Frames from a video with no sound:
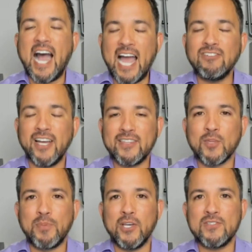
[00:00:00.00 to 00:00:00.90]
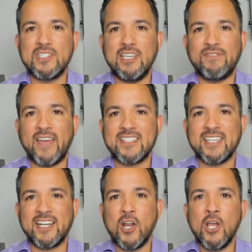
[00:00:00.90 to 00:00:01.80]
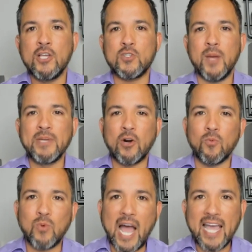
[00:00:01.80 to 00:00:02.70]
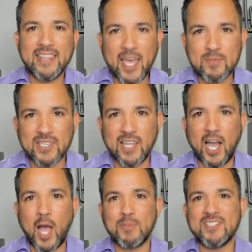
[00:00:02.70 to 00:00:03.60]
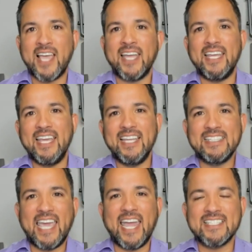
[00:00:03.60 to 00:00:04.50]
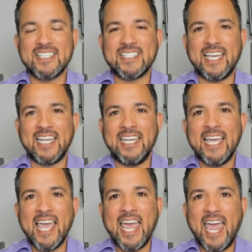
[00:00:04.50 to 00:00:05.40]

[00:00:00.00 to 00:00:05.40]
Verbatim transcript: I like the Bills defense here, so I'm going to ride them to the upset in Kansas City.